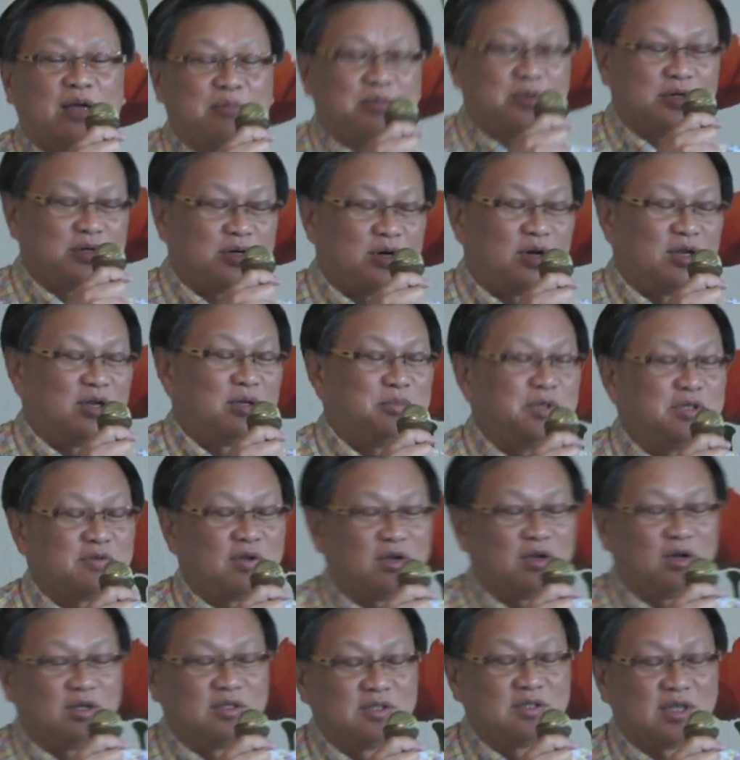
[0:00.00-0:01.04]
I'm a columnist
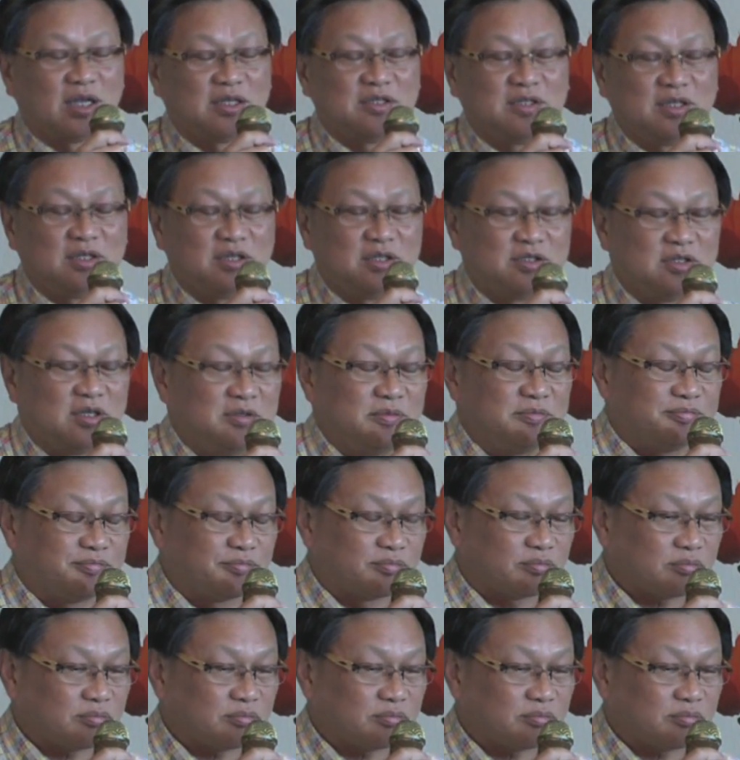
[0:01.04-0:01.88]
for the Online Citizen.